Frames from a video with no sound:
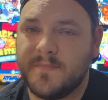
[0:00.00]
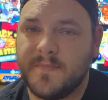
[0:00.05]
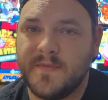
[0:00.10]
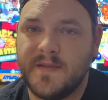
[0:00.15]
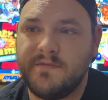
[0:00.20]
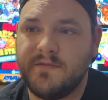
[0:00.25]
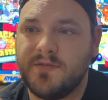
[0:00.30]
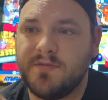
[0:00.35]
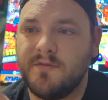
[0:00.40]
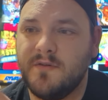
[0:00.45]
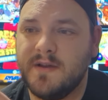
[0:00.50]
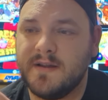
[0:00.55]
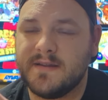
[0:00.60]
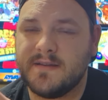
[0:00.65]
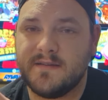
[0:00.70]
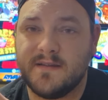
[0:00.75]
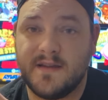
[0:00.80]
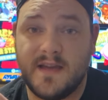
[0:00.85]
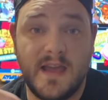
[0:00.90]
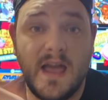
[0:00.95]
never thought
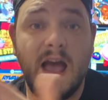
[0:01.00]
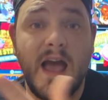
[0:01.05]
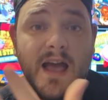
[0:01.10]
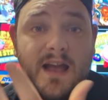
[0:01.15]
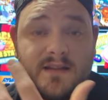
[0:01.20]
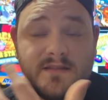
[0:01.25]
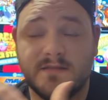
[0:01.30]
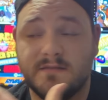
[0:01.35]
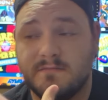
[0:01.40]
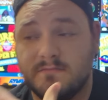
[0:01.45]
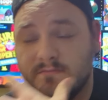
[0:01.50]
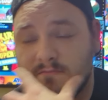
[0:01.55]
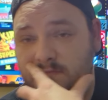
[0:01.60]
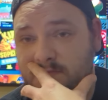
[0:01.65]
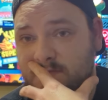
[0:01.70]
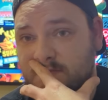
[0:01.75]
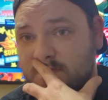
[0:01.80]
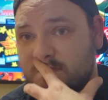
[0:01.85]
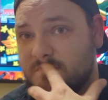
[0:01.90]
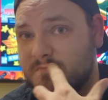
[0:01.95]
I've had
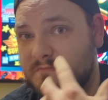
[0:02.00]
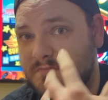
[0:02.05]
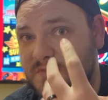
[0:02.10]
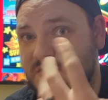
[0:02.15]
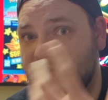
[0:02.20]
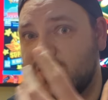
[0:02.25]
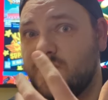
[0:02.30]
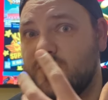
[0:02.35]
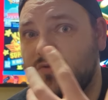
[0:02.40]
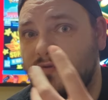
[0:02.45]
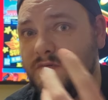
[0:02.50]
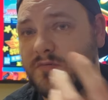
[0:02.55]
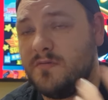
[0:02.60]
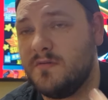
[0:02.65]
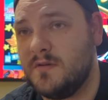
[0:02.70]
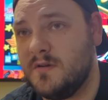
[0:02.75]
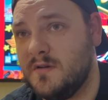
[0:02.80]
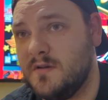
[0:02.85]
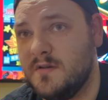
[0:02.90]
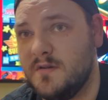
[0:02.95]
2
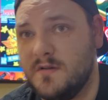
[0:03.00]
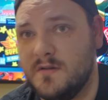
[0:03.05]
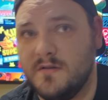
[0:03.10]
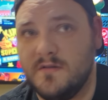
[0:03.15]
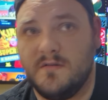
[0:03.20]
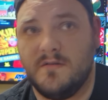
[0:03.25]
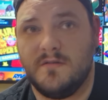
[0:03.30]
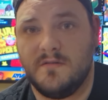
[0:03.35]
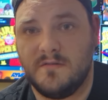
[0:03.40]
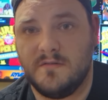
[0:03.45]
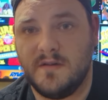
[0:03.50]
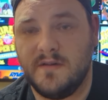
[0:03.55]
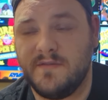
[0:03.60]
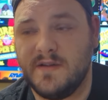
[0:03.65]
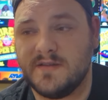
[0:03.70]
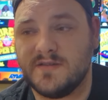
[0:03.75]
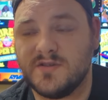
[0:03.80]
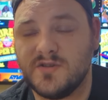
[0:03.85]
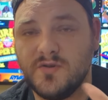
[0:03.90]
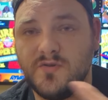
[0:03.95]

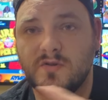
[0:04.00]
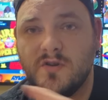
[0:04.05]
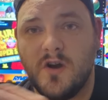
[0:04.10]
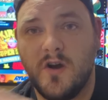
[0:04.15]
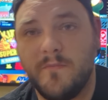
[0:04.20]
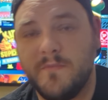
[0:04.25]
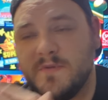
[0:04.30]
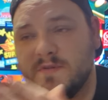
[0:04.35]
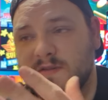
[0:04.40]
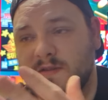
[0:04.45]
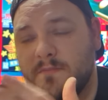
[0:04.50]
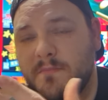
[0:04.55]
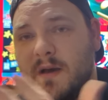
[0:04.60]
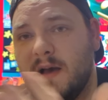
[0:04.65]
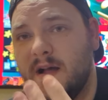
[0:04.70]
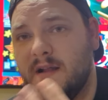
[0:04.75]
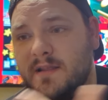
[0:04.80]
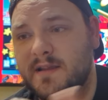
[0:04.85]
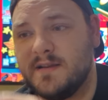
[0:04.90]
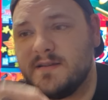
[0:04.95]
copies of the
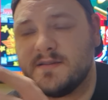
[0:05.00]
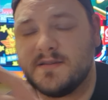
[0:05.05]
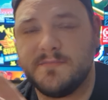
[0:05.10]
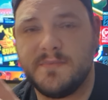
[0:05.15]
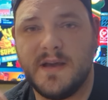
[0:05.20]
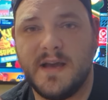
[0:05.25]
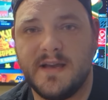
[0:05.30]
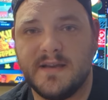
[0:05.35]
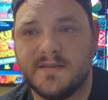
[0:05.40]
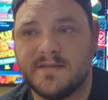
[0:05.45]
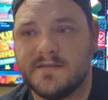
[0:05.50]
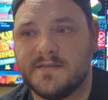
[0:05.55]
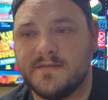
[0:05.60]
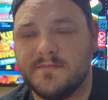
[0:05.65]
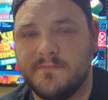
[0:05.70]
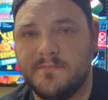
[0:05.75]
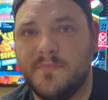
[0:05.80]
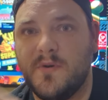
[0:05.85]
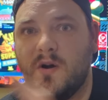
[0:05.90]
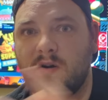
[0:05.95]
PAL Link to the Past
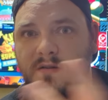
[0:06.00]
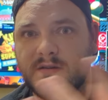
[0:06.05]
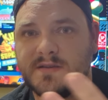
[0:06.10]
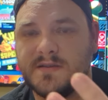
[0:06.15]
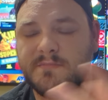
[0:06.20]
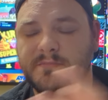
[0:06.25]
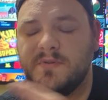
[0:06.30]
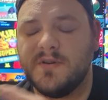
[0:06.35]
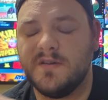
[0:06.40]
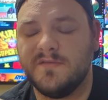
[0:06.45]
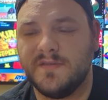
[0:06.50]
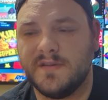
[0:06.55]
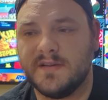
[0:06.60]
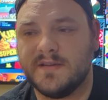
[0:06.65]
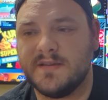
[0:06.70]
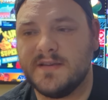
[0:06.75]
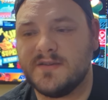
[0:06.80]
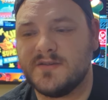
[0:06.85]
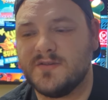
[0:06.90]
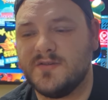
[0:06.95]
boxed in perfect
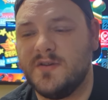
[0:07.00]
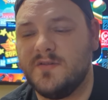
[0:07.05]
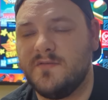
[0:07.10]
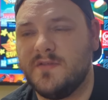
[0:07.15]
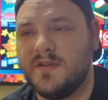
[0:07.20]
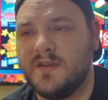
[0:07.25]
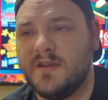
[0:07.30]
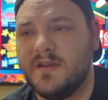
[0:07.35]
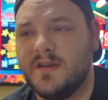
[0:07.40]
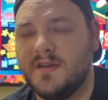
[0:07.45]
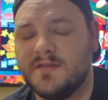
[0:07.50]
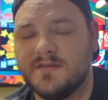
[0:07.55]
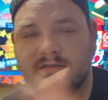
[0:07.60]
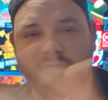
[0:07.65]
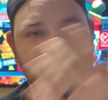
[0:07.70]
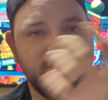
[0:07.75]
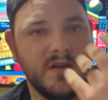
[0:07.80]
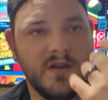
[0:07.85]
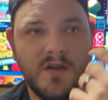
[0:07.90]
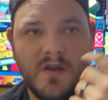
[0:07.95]
condition over the years,
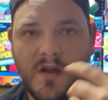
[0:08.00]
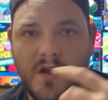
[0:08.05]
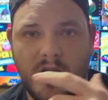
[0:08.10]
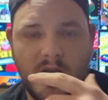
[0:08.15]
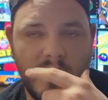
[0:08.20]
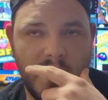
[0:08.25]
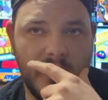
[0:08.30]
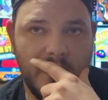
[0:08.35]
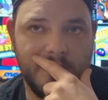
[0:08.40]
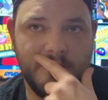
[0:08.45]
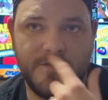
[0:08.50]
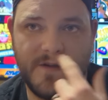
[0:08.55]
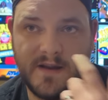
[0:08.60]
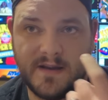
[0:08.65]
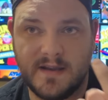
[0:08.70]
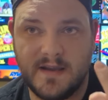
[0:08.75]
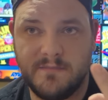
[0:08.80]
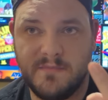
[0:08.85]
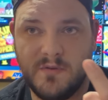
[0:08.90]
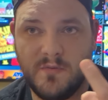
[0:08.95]
and a
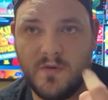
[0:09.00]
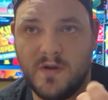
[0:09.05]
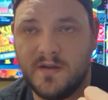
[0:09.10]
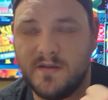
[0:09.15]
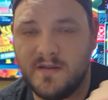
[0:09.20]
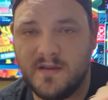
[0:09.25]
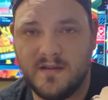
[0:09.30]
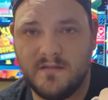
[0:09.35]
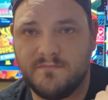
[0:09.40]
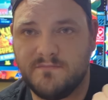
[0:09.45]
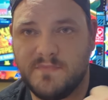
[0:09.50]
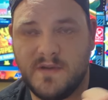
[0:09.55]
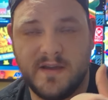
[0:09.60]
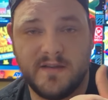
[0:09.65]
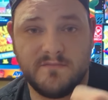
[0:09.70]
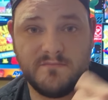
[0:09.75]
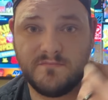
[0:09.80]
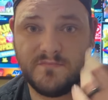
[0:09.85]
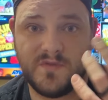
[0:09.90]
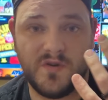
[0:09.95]
friend gave me one. I
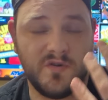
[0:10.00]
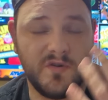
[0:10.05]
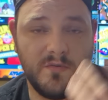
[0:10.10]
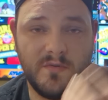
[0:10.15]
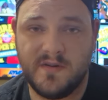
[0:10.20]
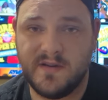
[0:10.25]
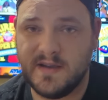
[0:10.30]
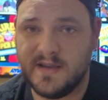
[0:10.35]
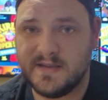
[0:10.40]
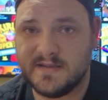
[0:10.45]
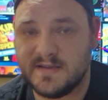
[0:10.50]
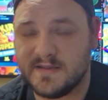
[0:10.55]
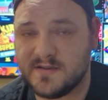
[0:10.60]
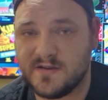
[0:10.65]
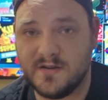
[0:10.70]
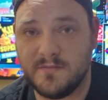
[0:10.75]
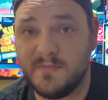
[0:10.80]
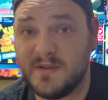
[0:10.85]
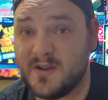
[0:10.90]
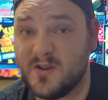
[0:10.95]
don't know where it is.
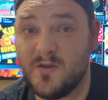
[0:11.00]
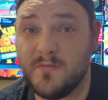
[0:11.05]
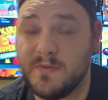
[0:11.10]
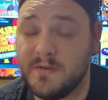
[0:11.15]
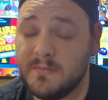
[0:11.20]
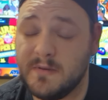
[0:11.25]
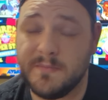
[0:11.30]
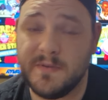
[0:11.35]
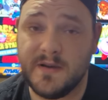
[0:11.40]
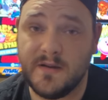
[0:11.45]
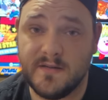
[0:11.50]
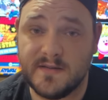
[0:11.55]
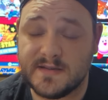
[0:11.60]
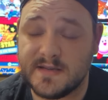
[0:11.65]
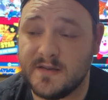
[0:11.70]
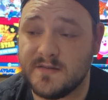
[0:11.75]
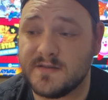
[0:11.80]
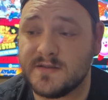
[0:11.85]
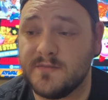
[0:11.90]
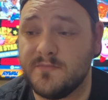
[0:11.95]
It could be my parents'
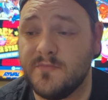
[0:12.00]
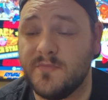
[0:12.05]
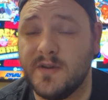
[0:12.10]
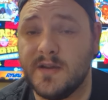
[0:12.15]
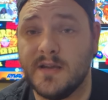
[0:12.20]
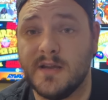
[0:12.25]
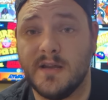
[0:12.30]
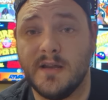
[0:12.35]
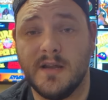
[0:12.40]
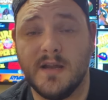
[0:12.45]
house somewhere,